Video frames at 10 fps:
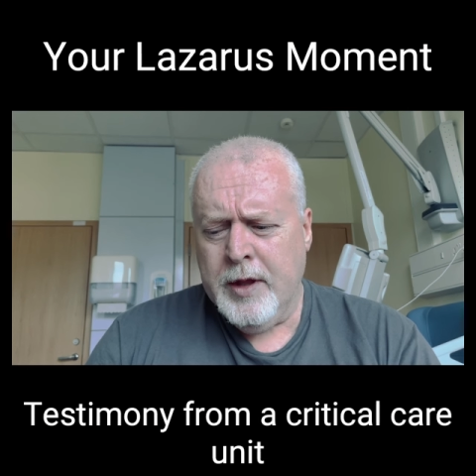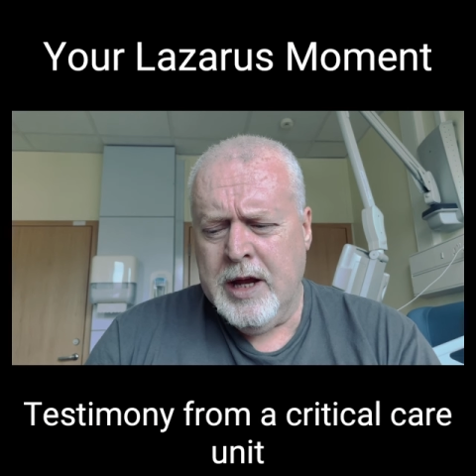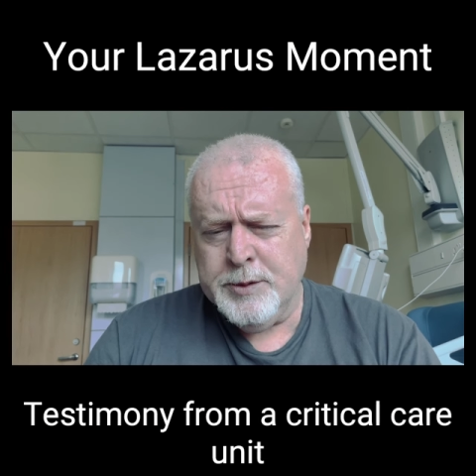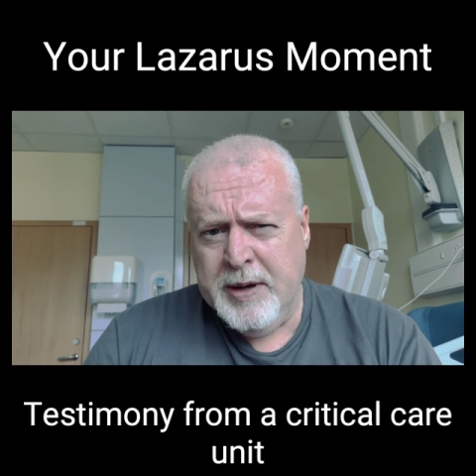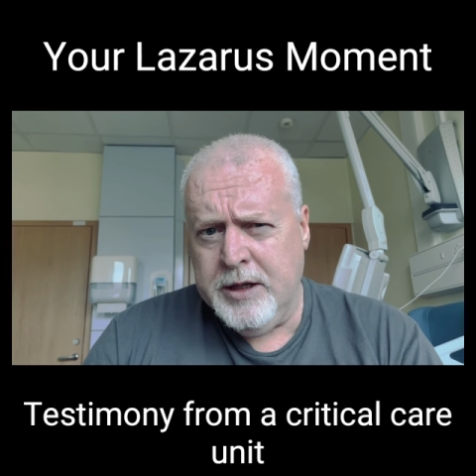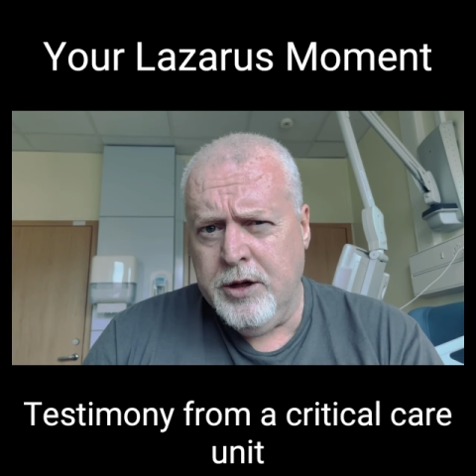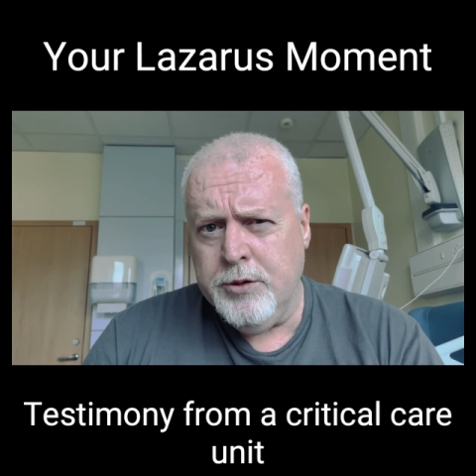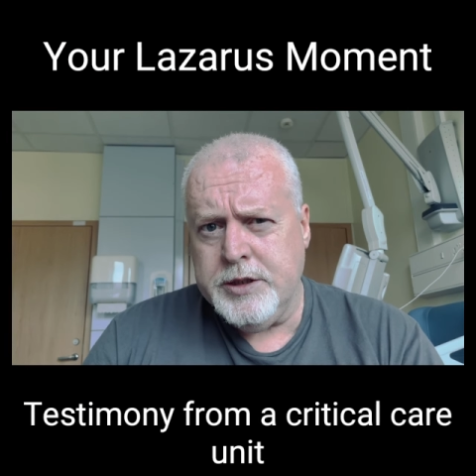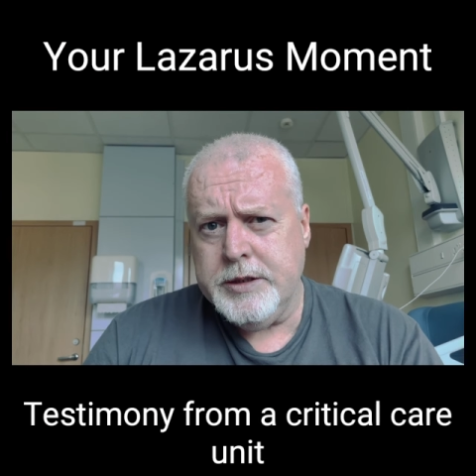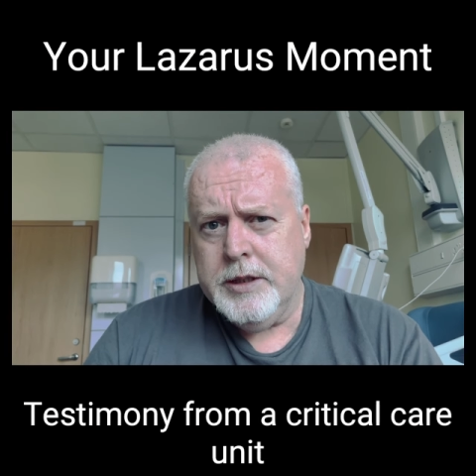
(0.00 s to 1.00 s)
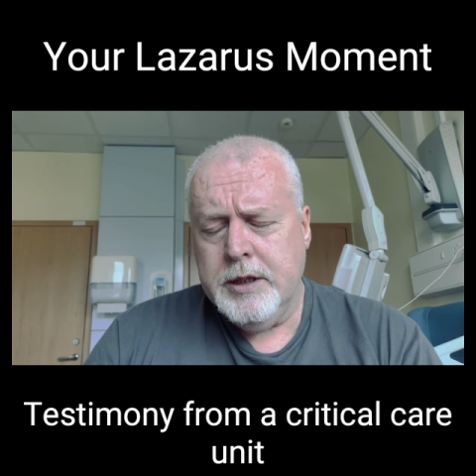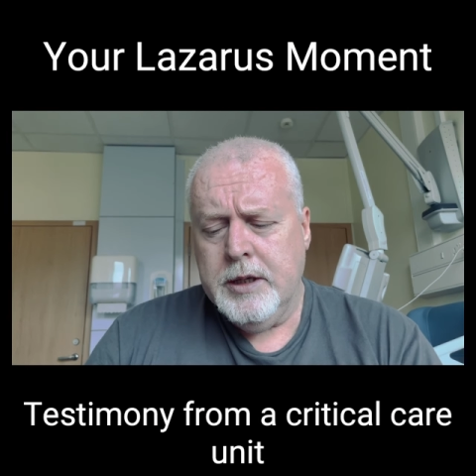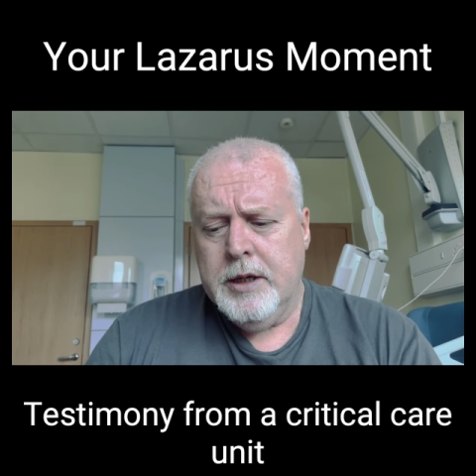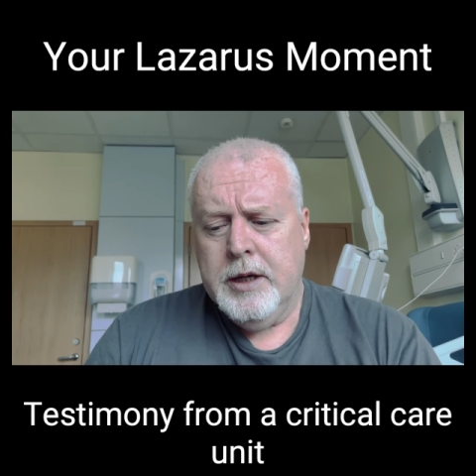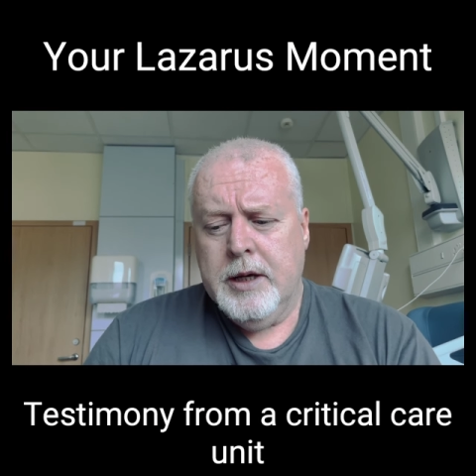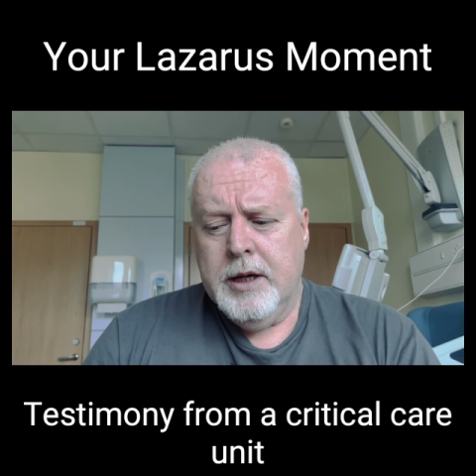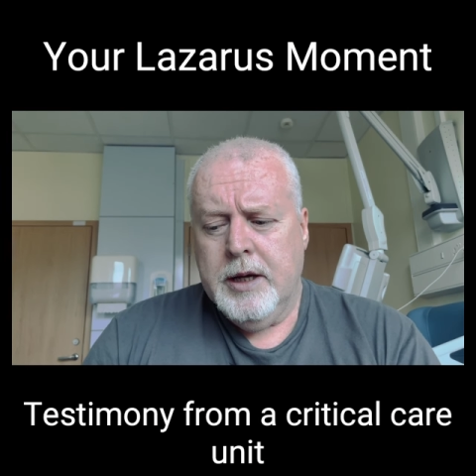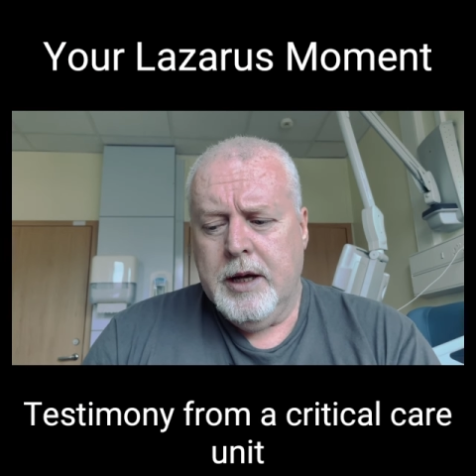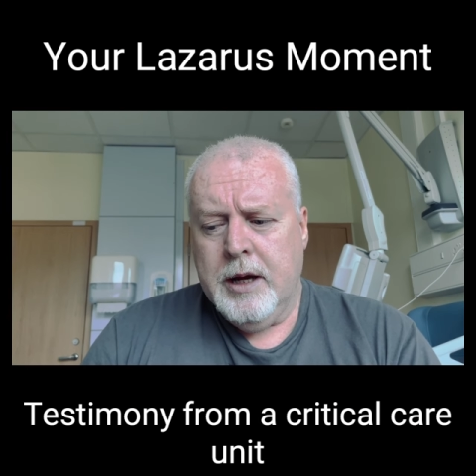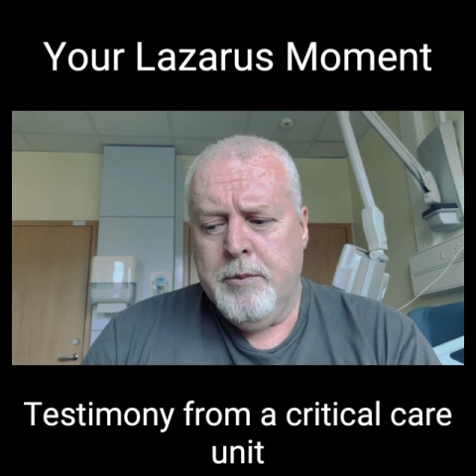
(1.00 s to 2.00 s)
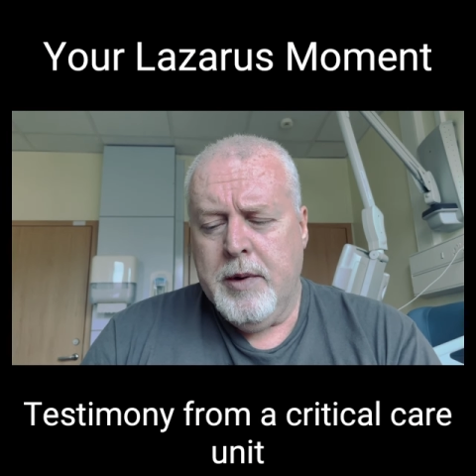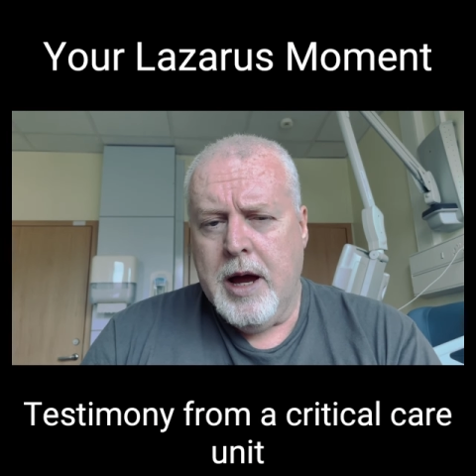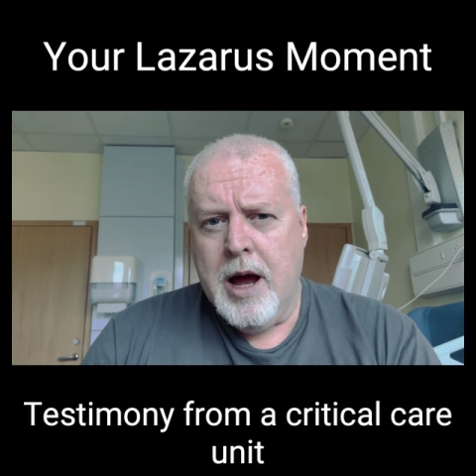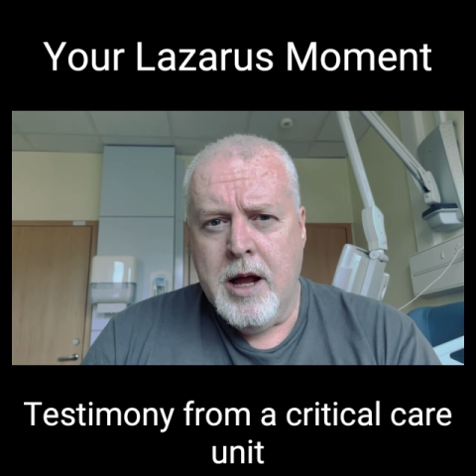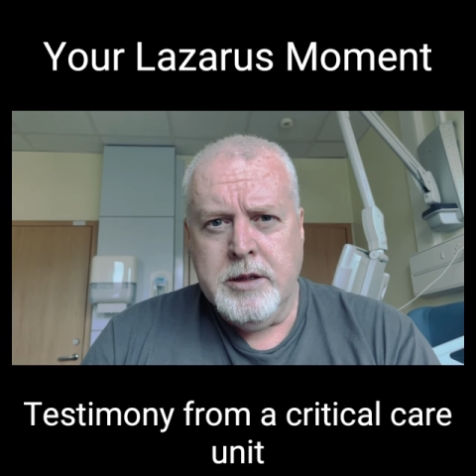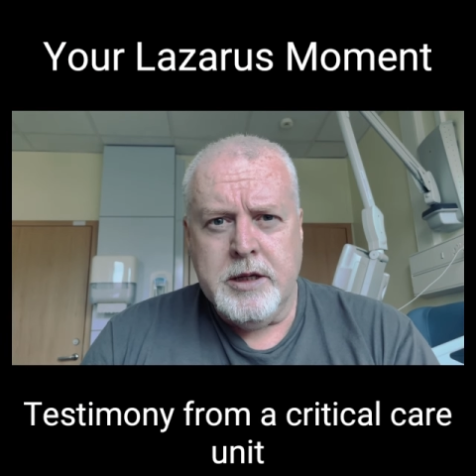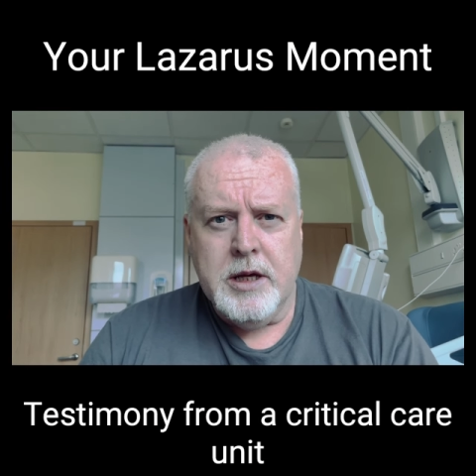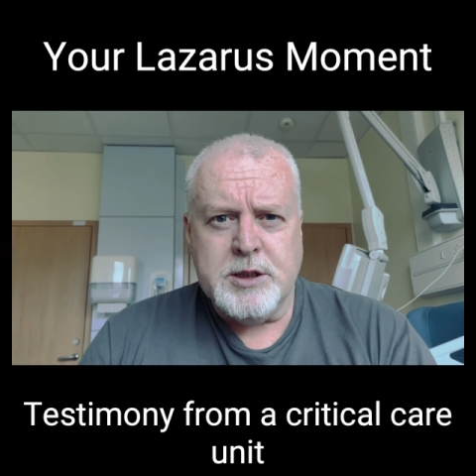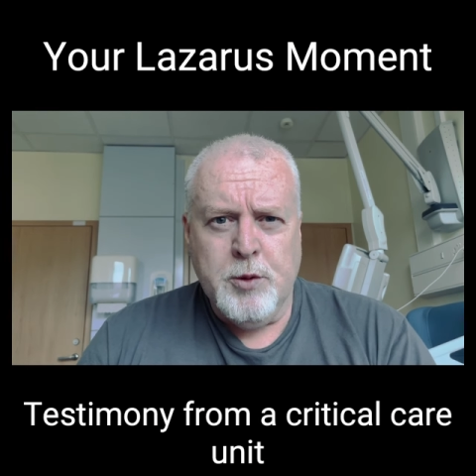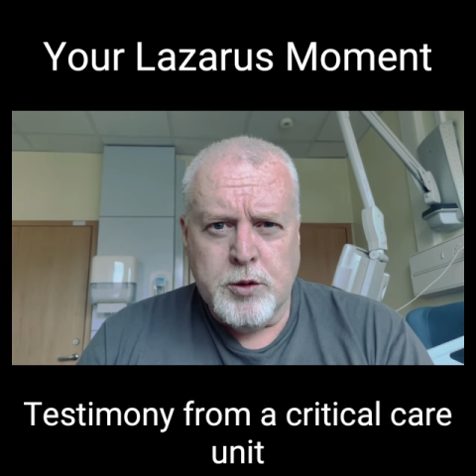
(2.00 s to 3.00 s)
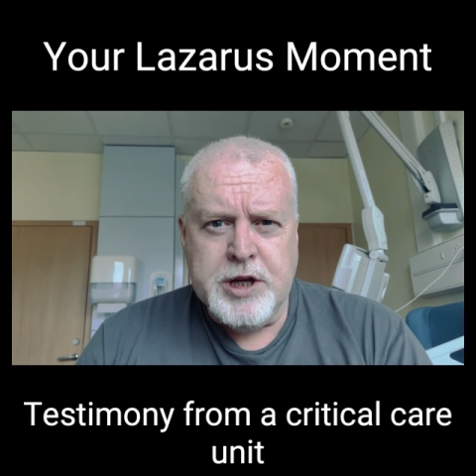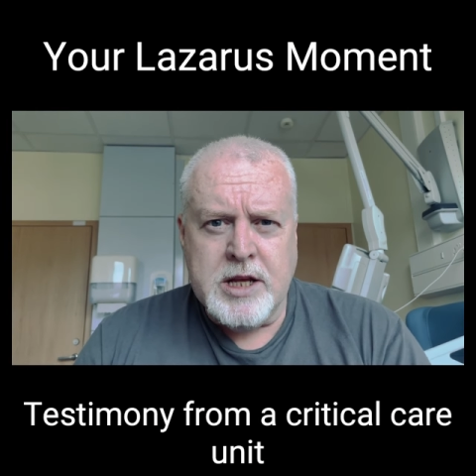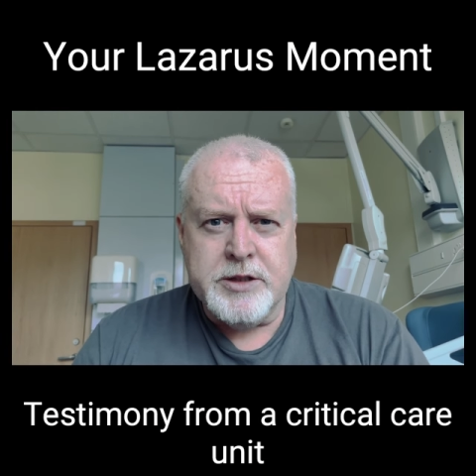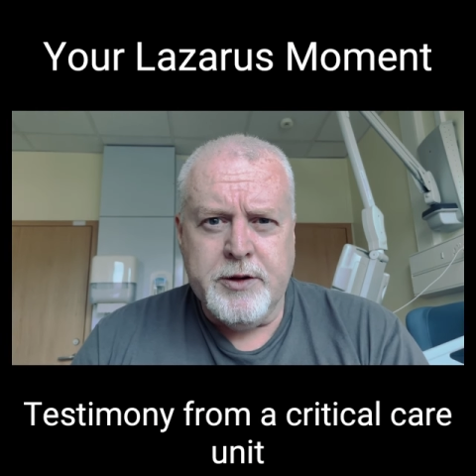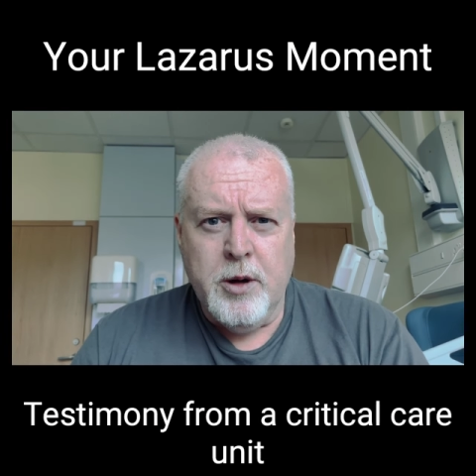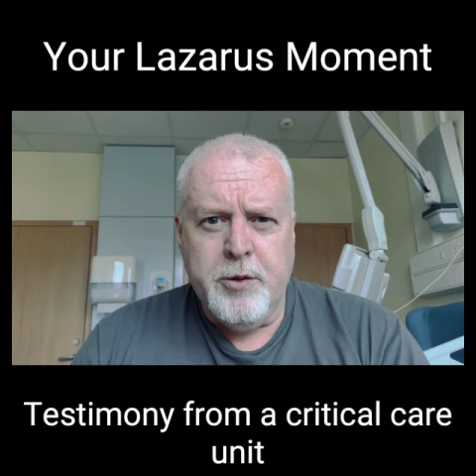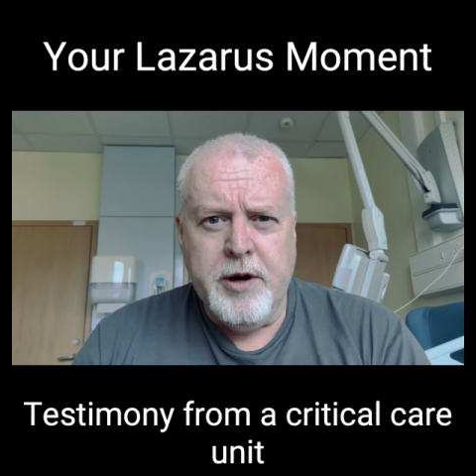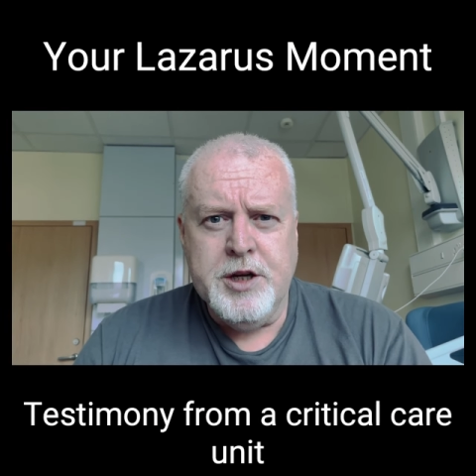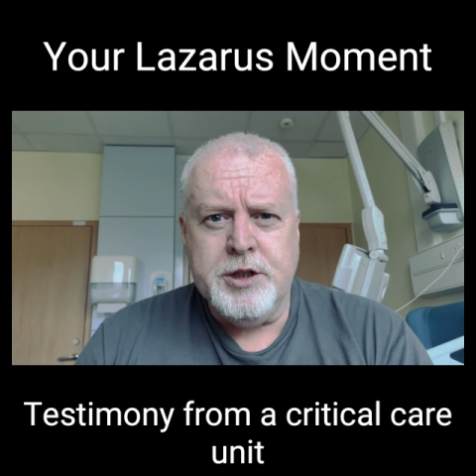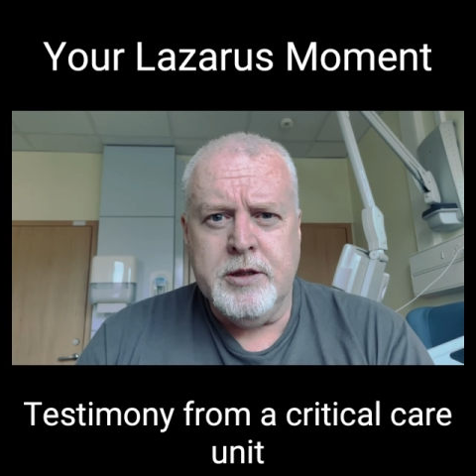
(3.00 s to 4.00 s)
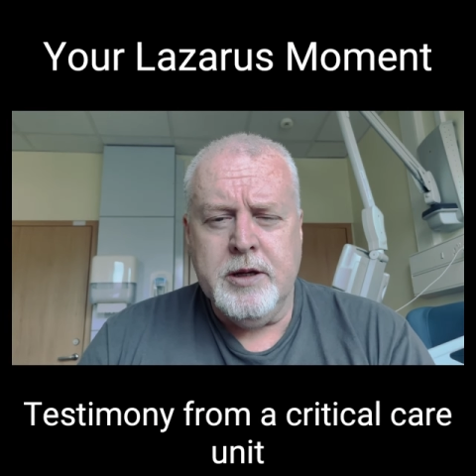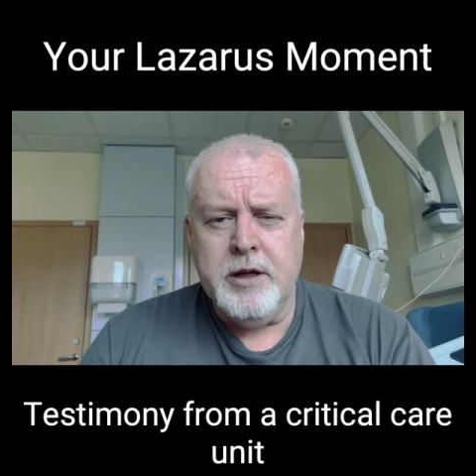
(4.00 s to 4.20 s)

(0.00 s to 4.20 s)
That's big news. And a small chance of an operation,